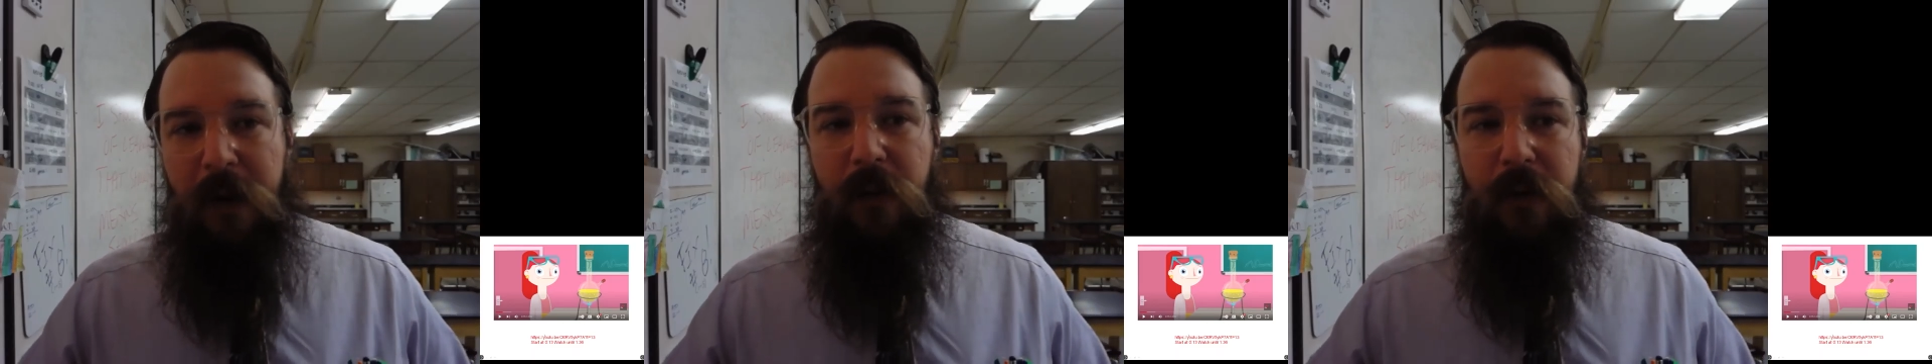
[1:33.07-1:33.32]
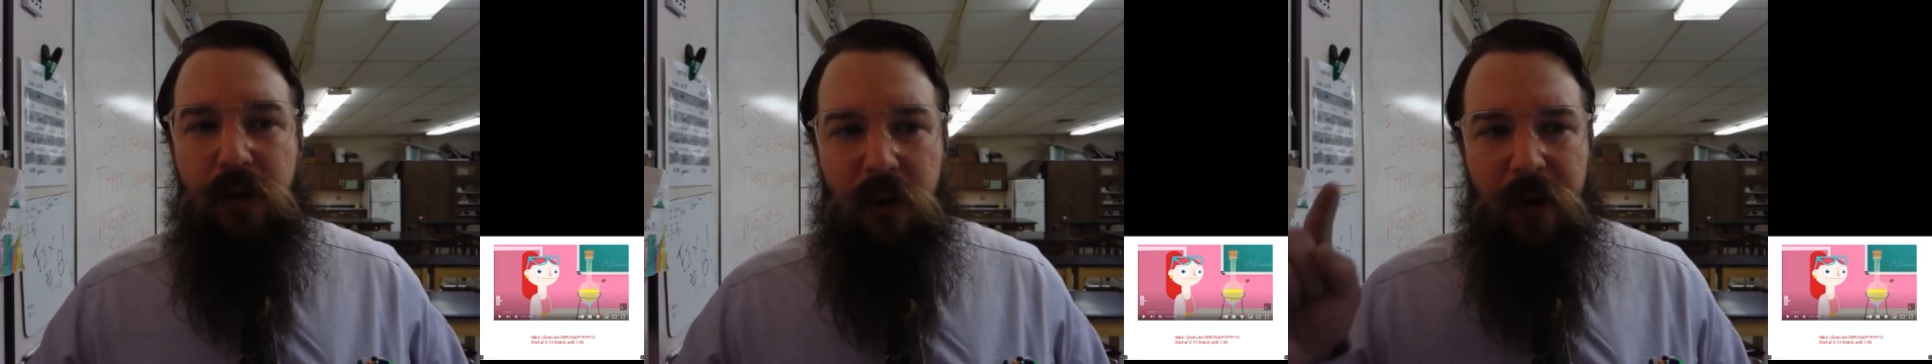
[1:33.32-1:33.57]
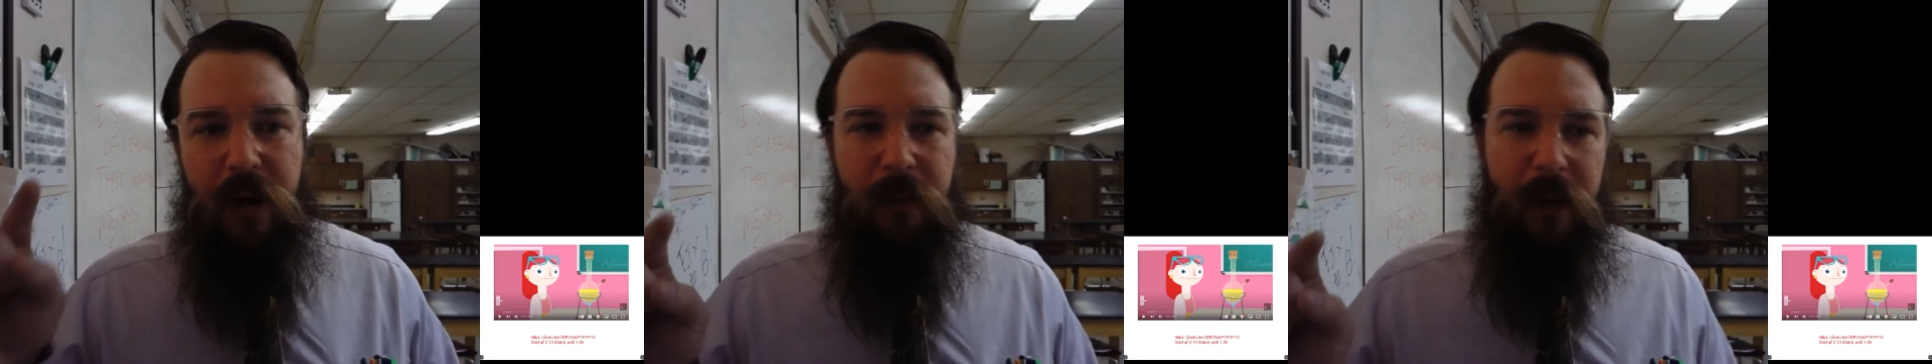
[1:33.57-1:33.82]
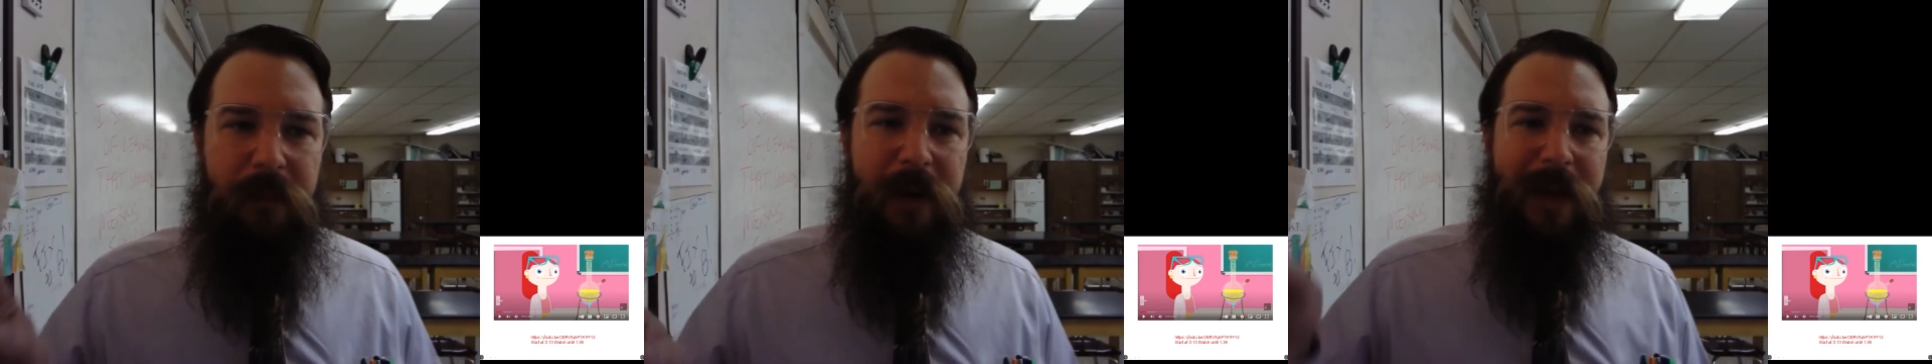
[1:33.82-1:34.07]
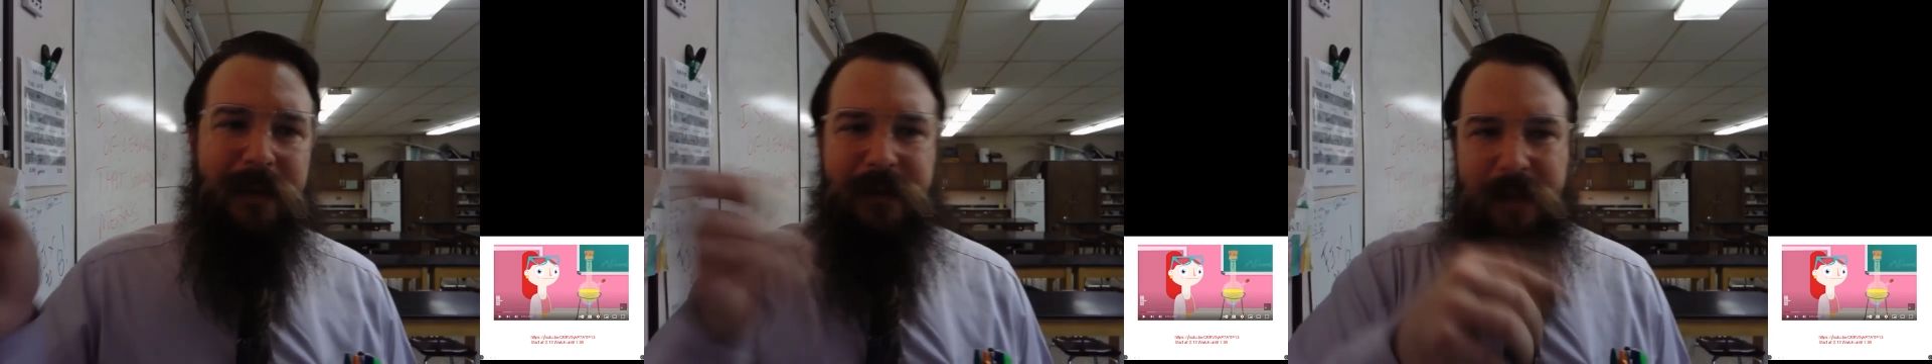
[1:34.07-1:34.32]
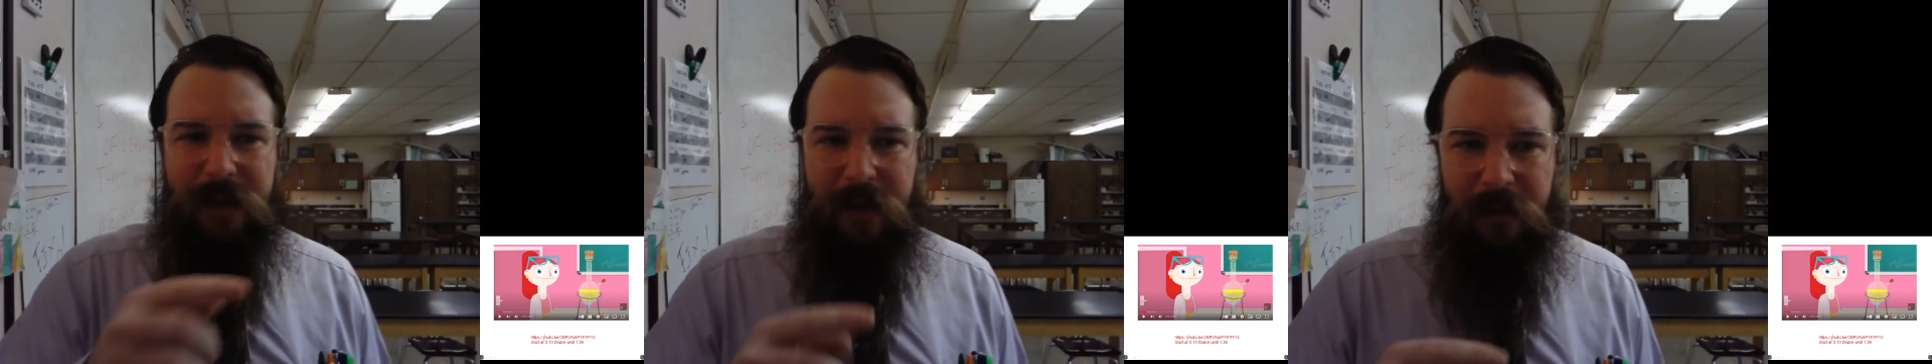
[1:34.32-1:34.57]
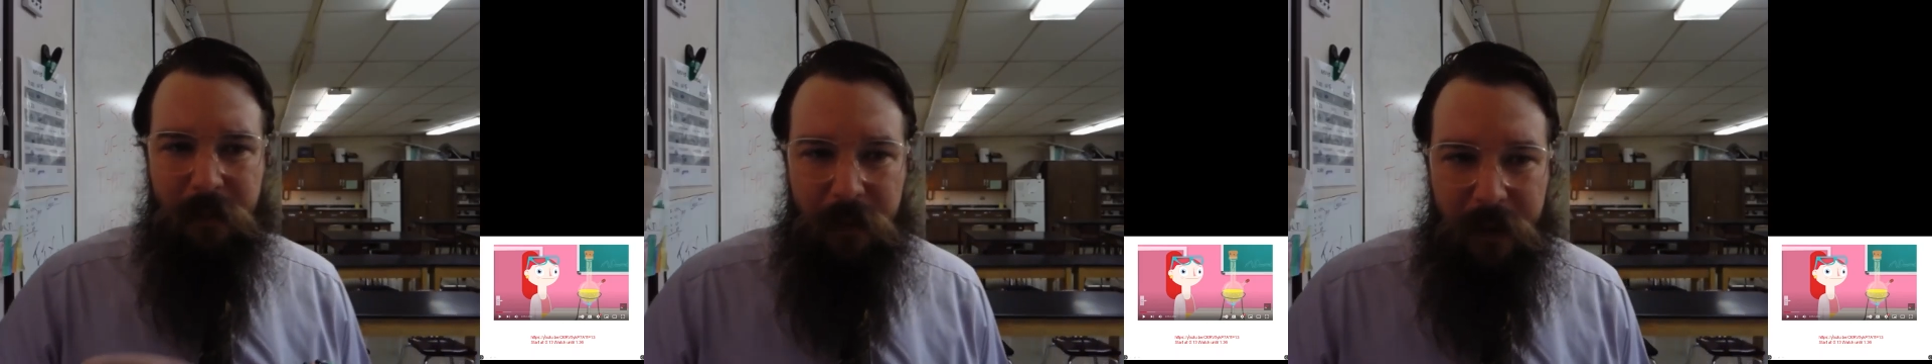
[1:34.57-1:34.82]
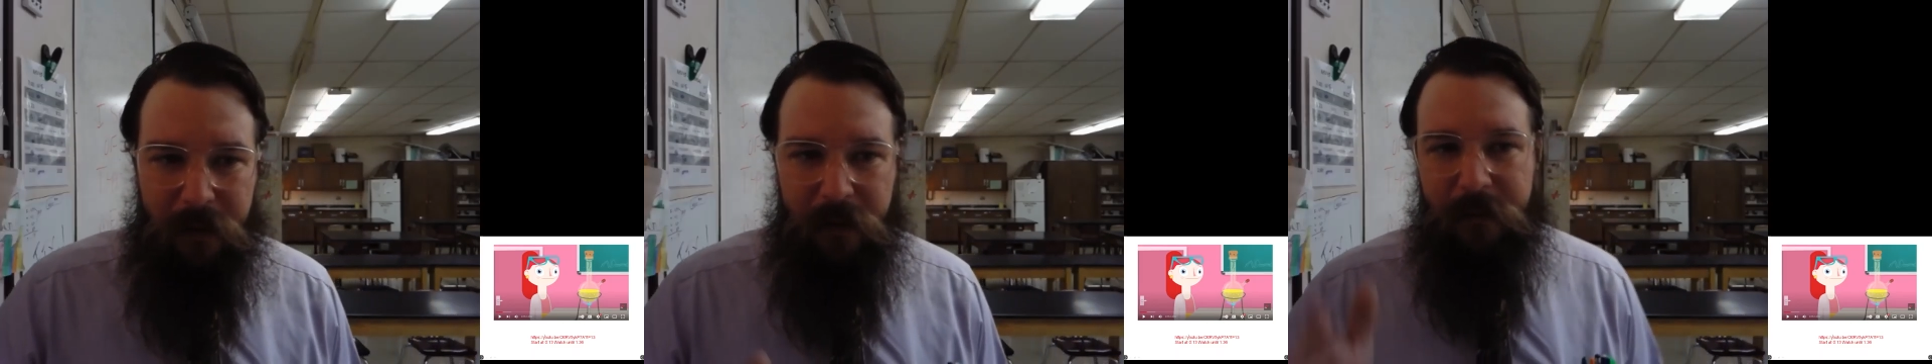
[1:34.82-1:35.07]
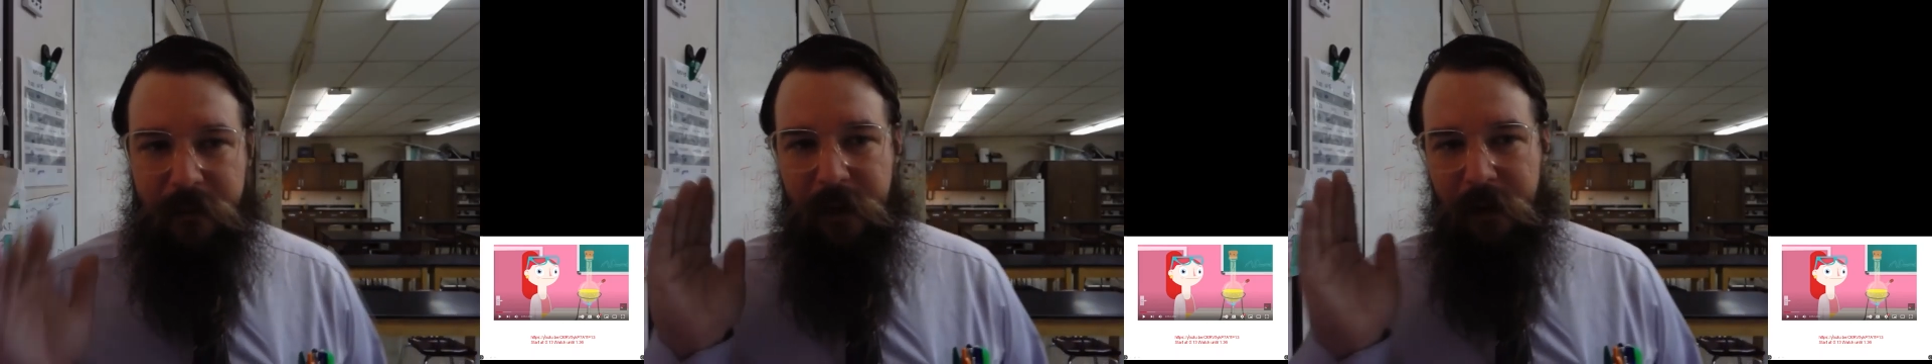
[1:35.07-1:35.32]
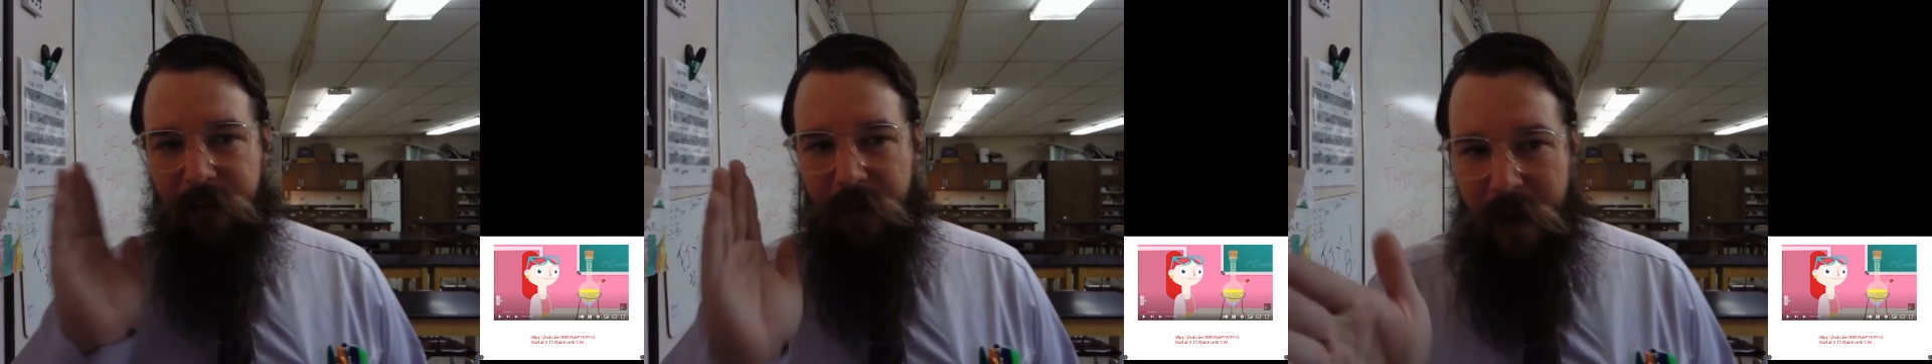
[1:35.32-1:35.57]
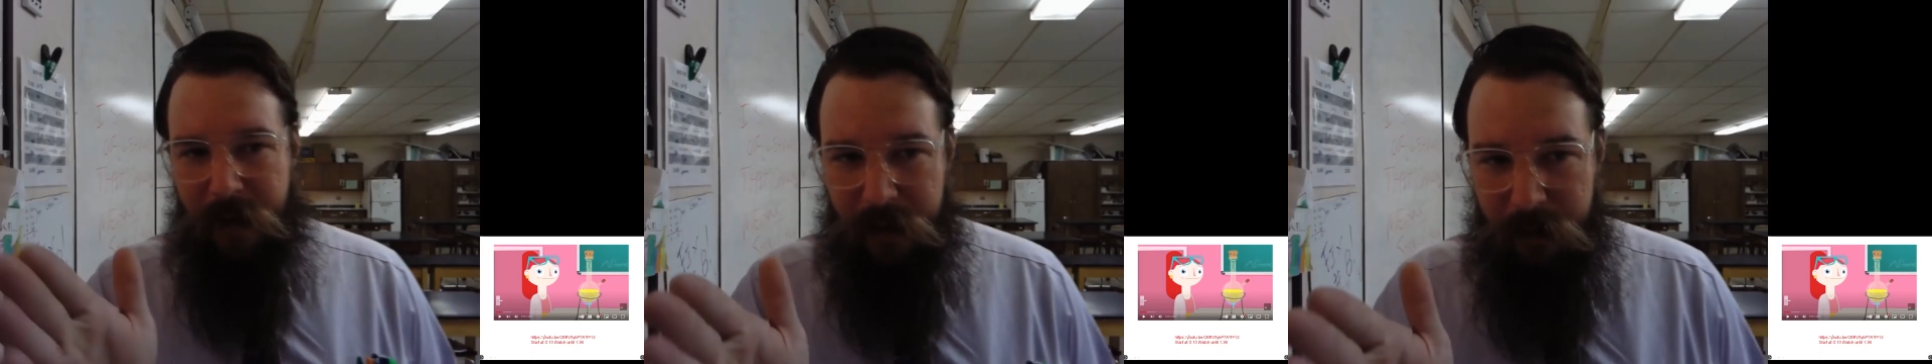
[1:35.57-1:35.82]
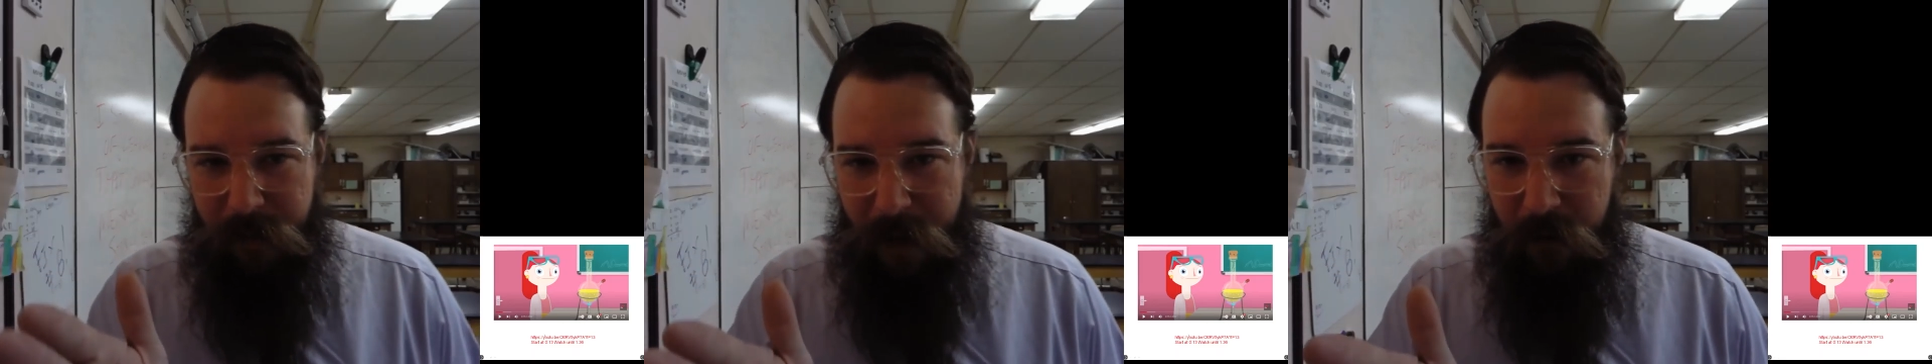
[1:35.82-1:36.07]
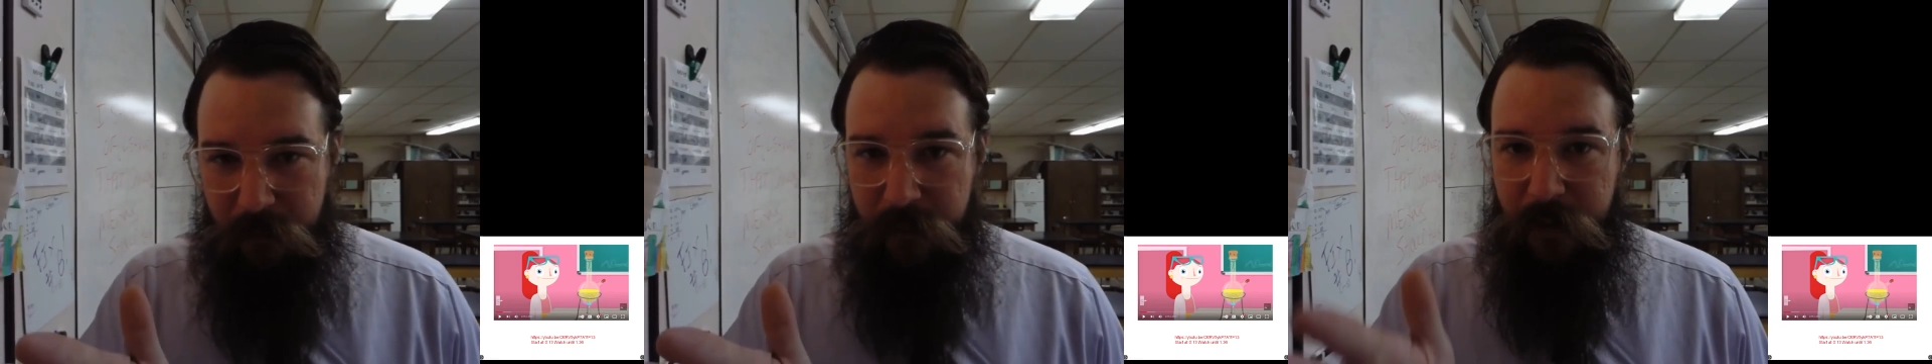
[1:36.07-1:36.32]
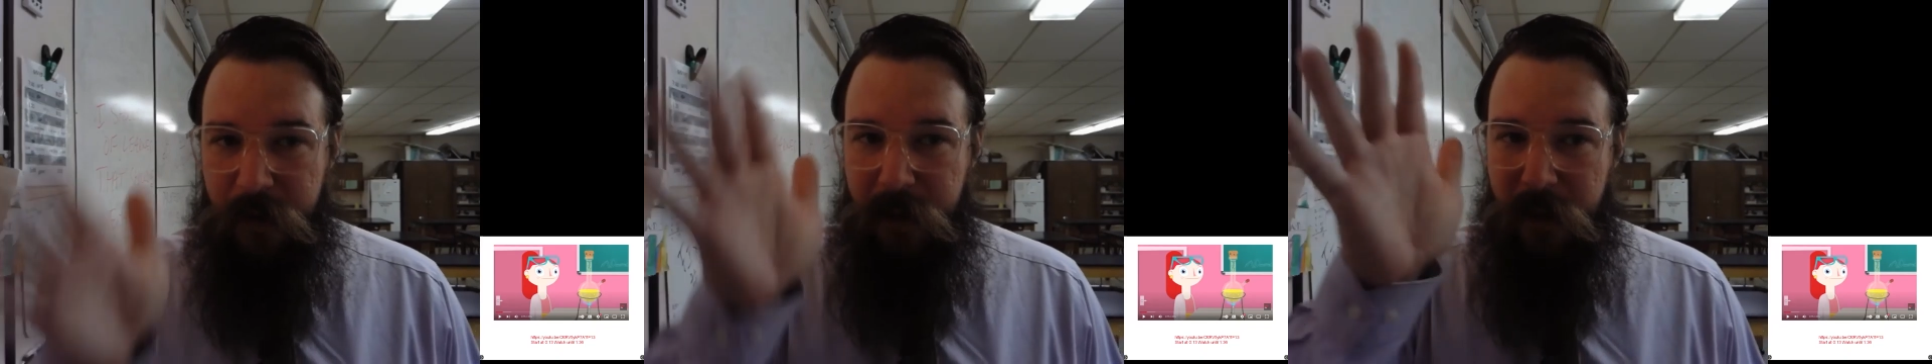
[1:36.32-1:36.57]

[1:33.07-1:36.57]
which should come up next in the playlist if editing Patterson